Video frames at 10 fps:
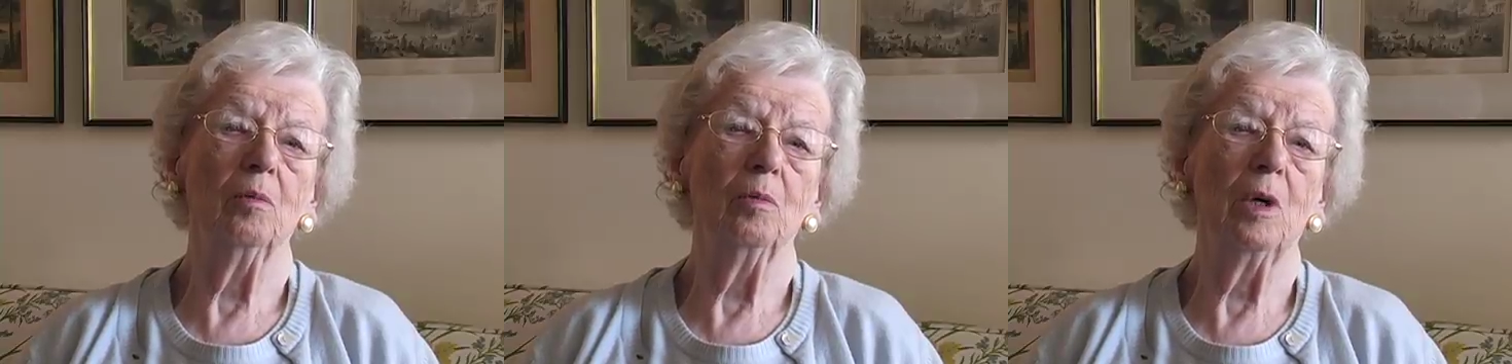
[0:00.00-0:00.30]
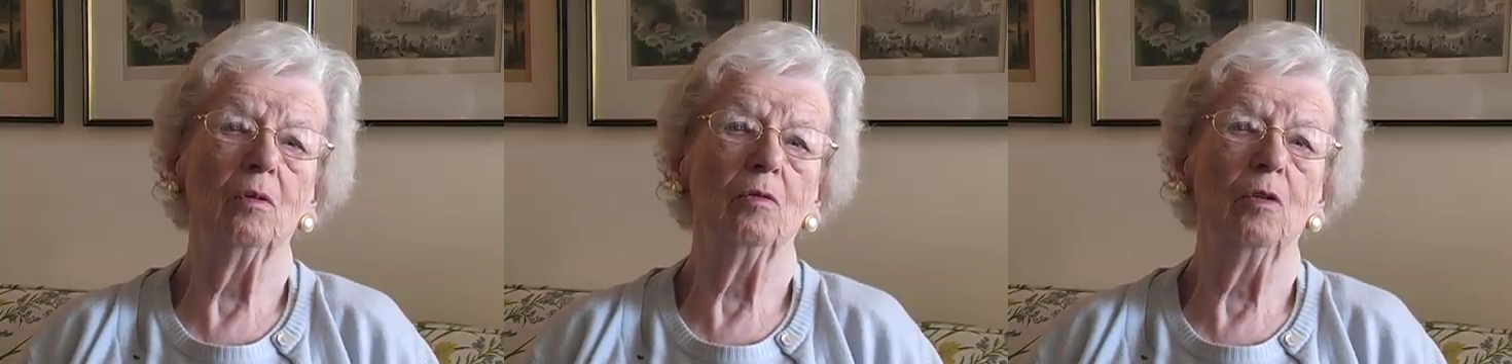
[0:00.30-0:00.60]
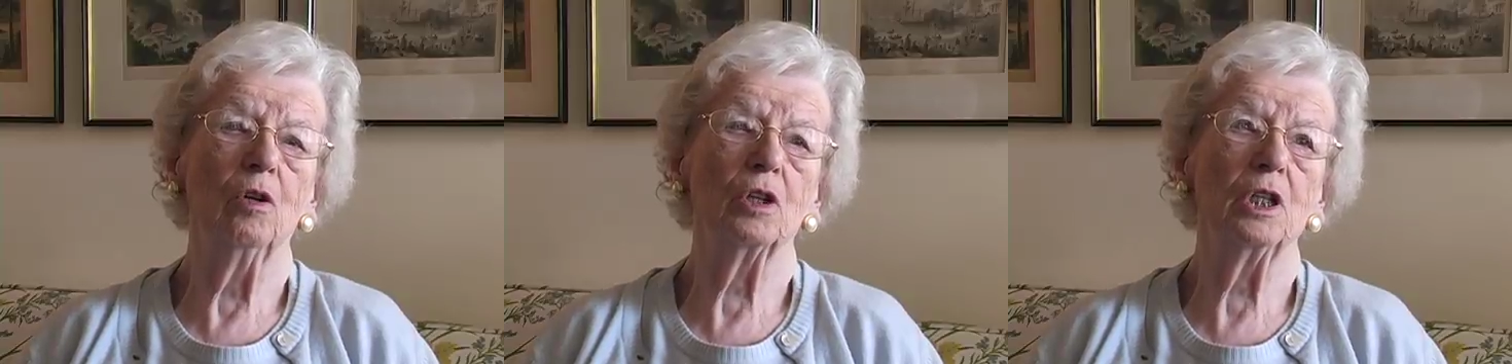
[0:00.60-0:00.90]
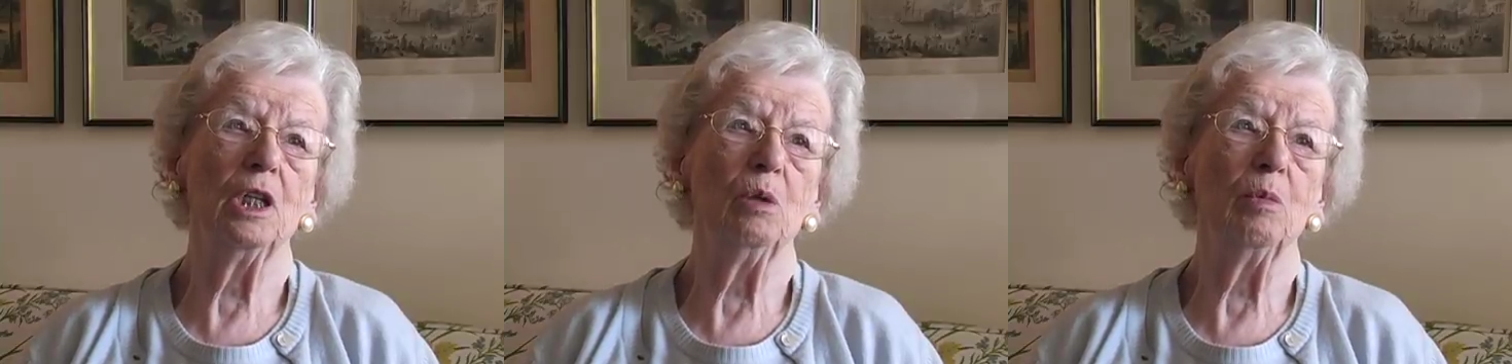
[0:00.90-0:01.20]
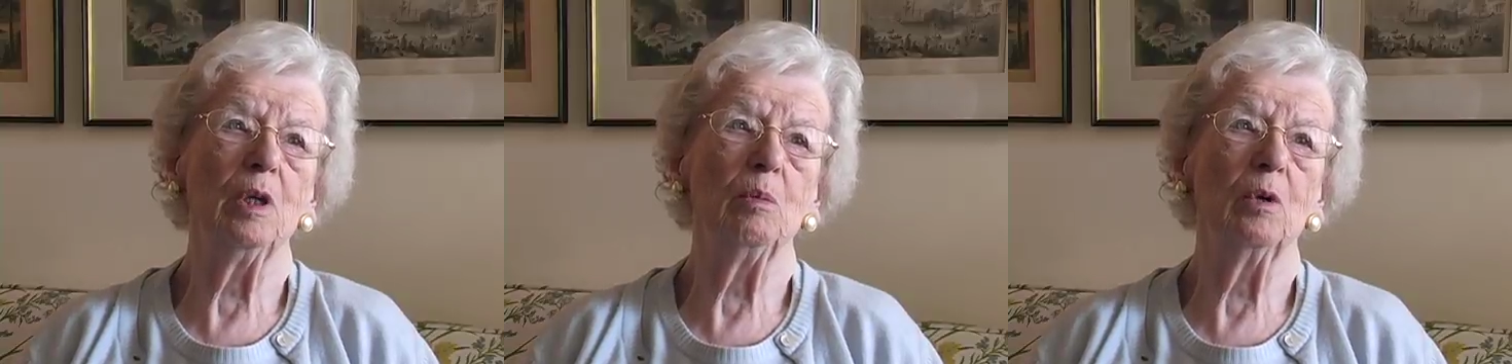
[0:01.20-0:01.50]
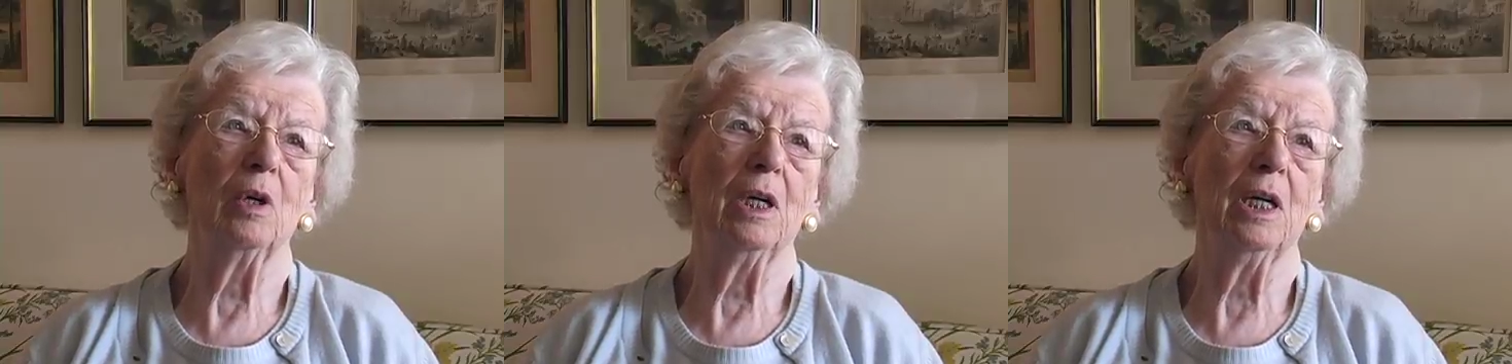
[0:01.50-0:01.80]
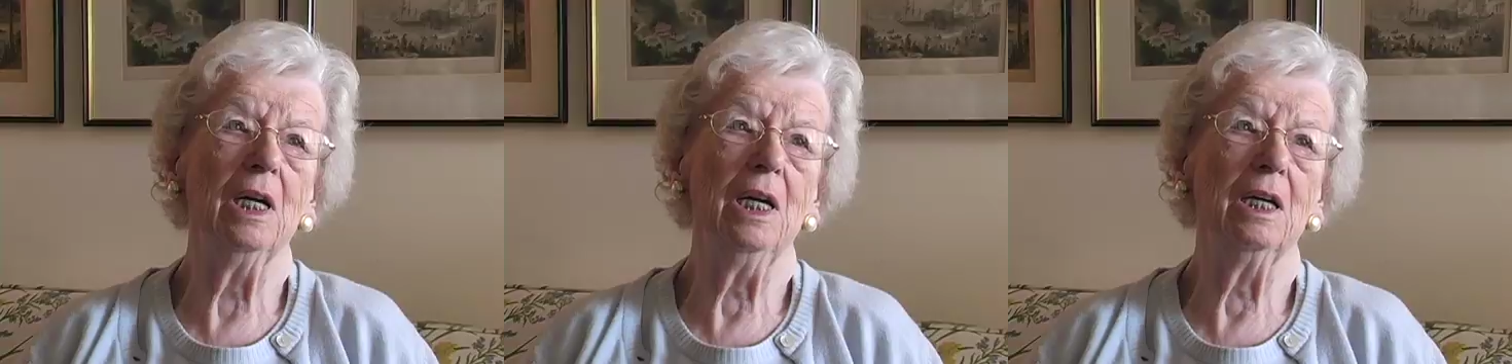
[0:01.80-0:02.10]
about 14 people
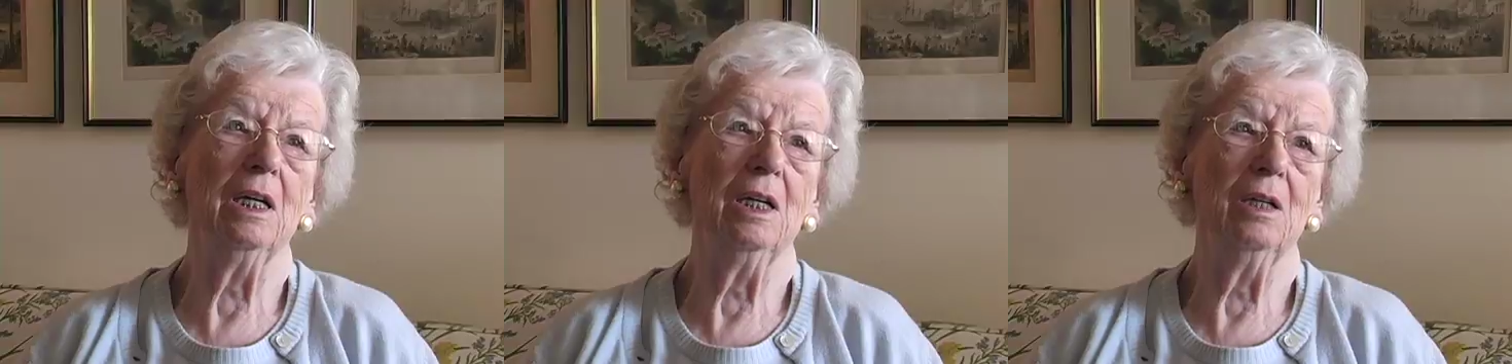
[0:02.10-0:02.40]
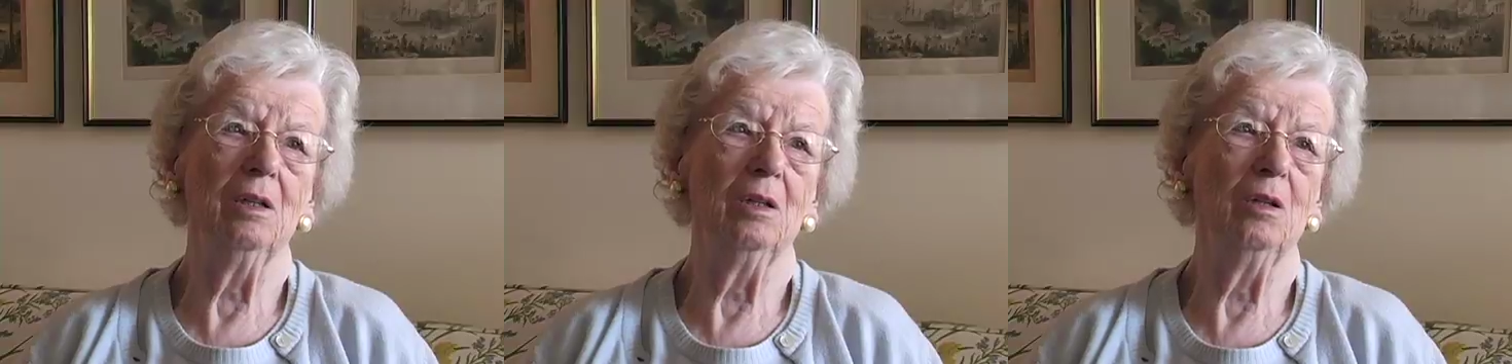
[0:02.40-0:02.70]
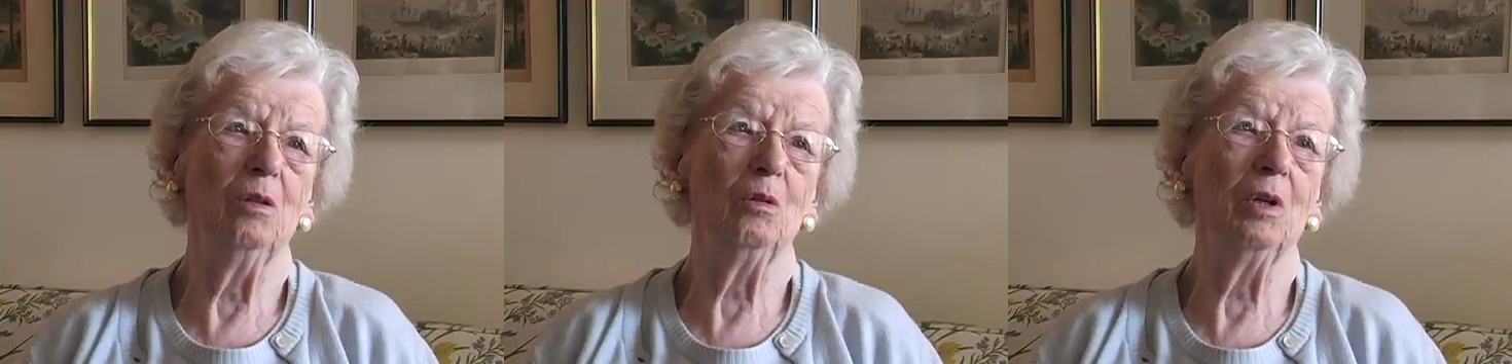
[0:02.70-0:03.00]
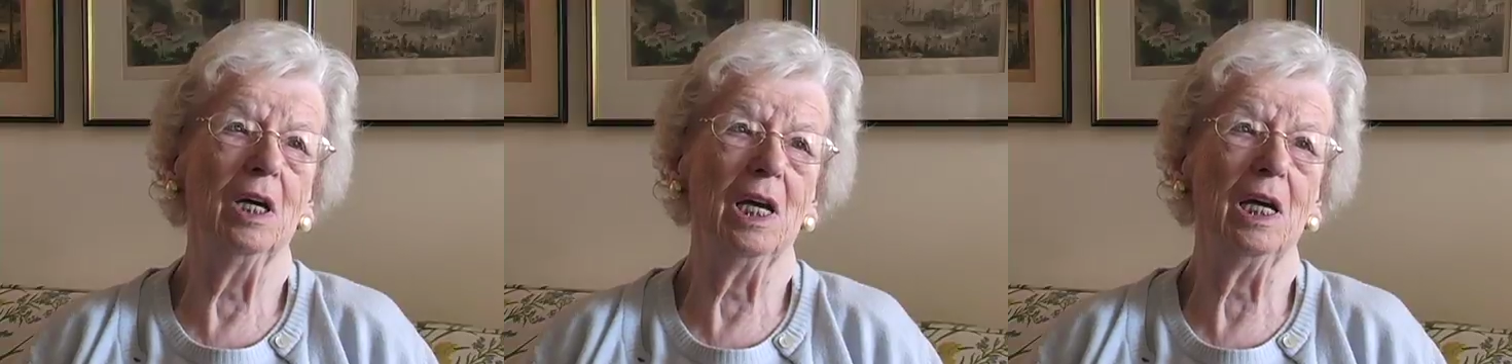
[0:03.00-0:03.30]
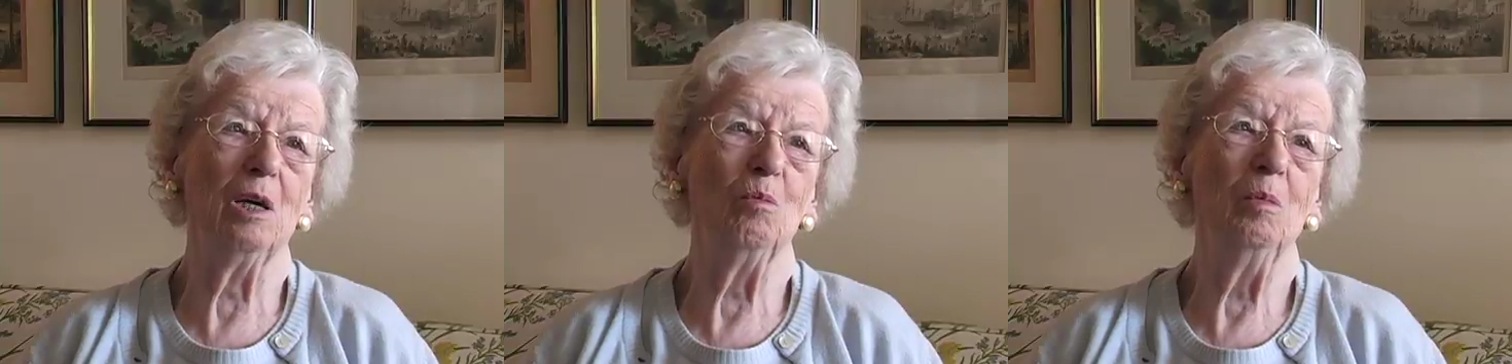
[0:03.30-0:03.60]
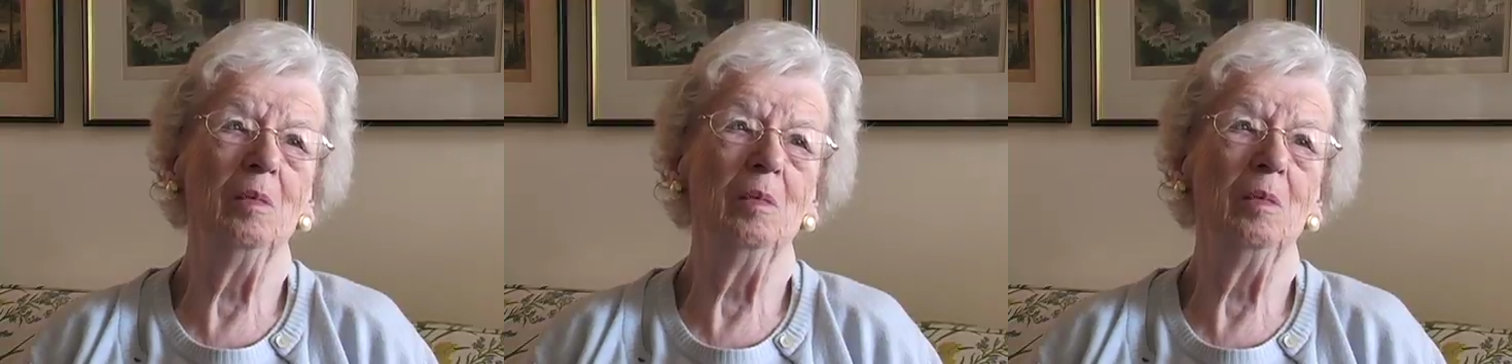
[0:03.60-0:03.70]
in it who came.